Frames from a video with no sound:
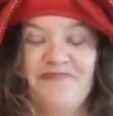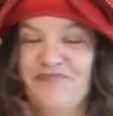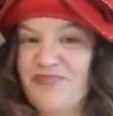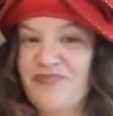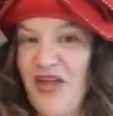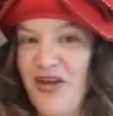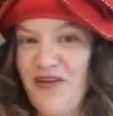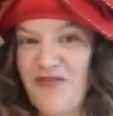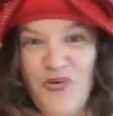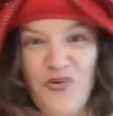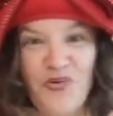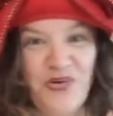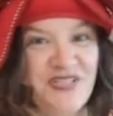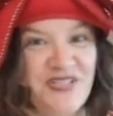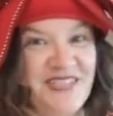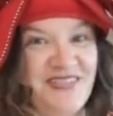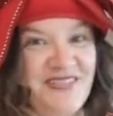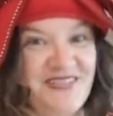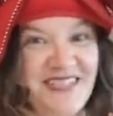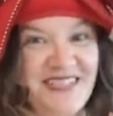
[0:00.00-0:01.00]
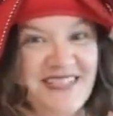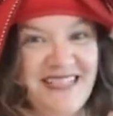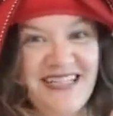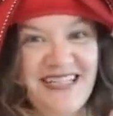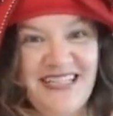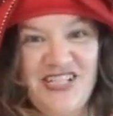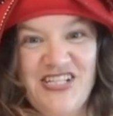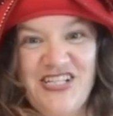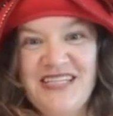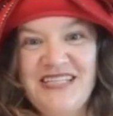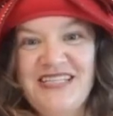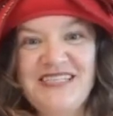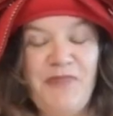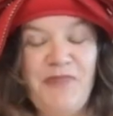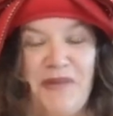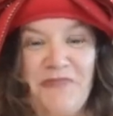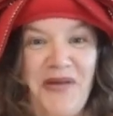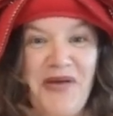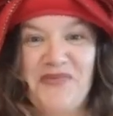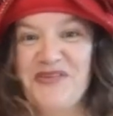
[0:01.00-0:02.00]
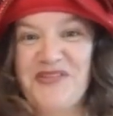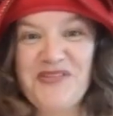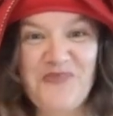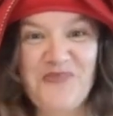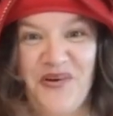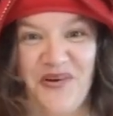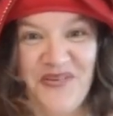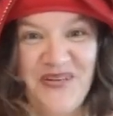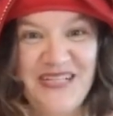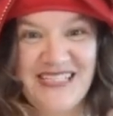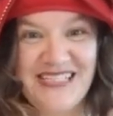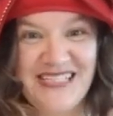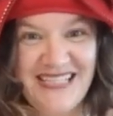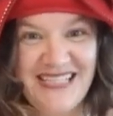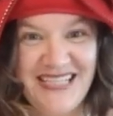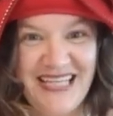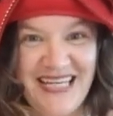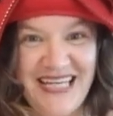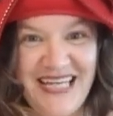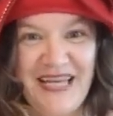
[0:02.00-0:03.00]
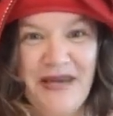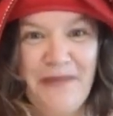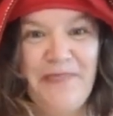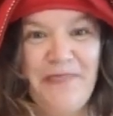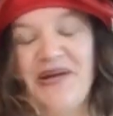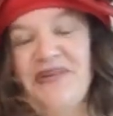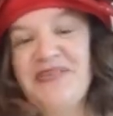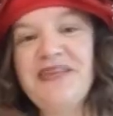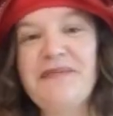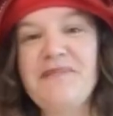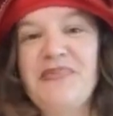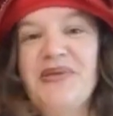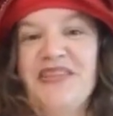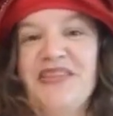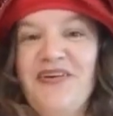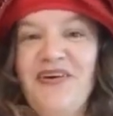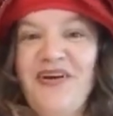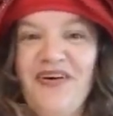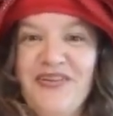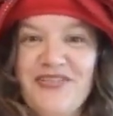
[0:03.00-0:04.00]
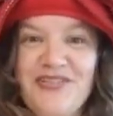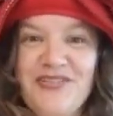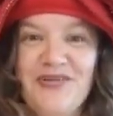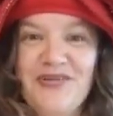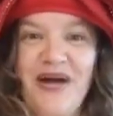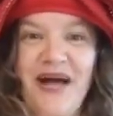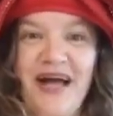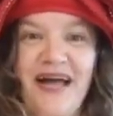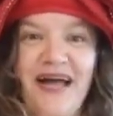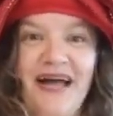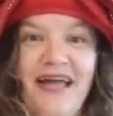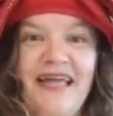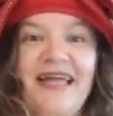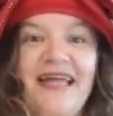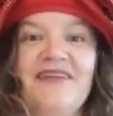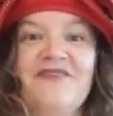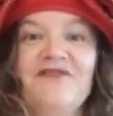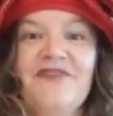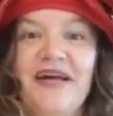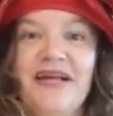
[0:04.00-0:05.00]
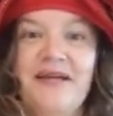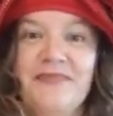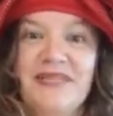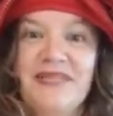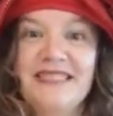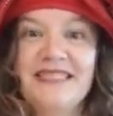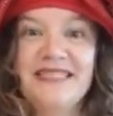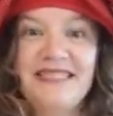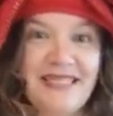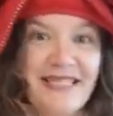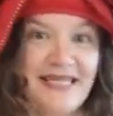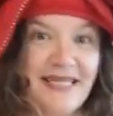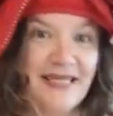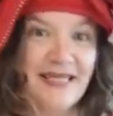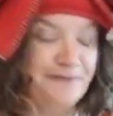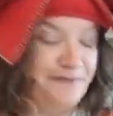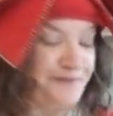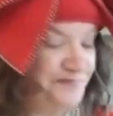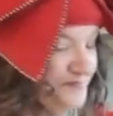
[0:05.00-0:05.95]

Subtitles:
of course, they're delicious. My mouth is watering just thinking about them, but they're also high in vitamin C,